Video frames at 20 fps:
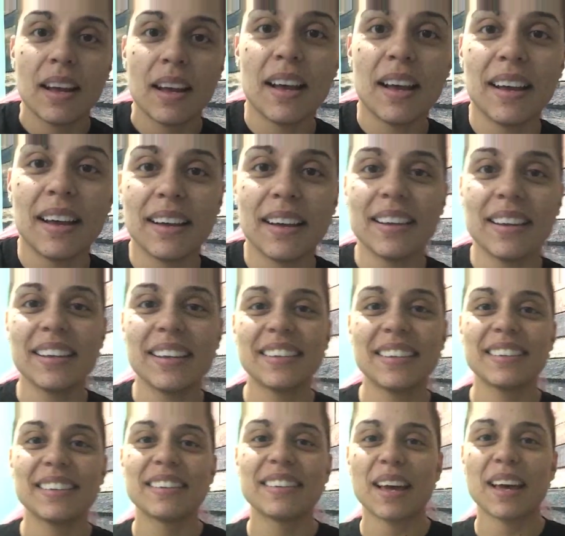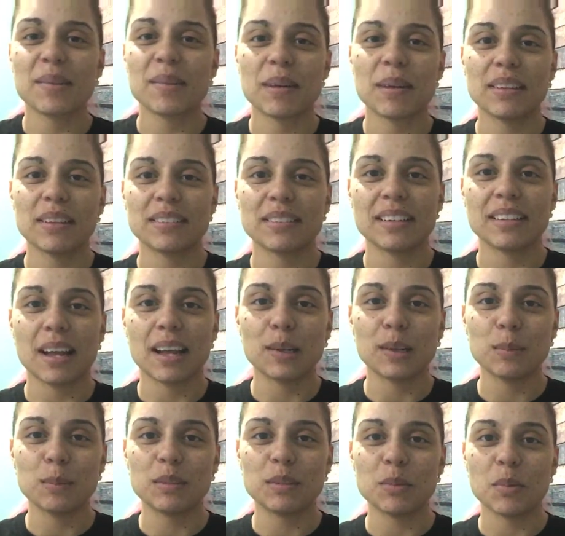The Autumn Heather said,
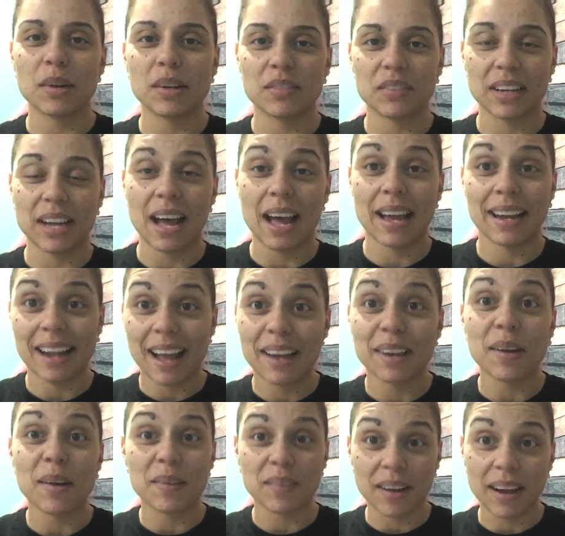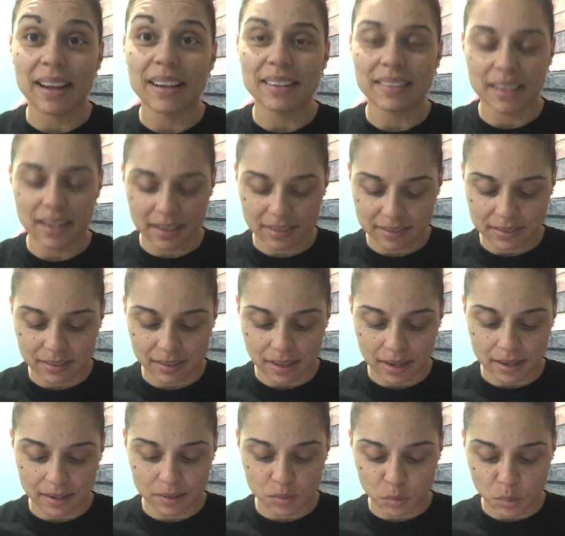not oopsie, one of a kind. I know, right? Yes,
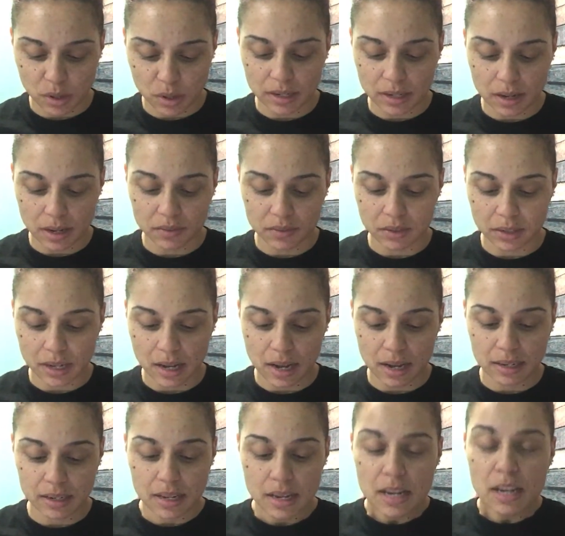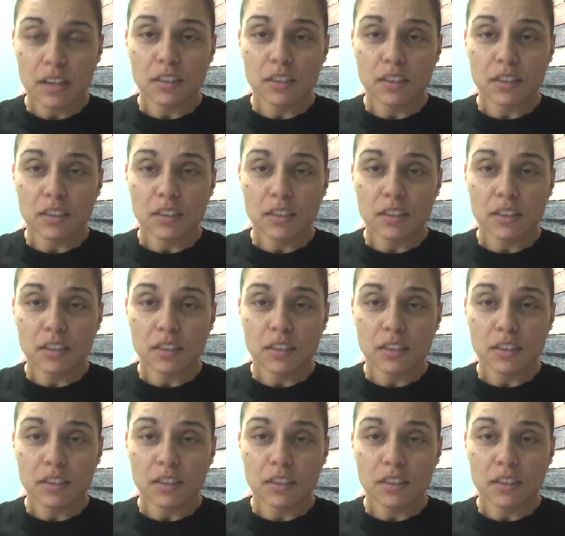like one of a kind.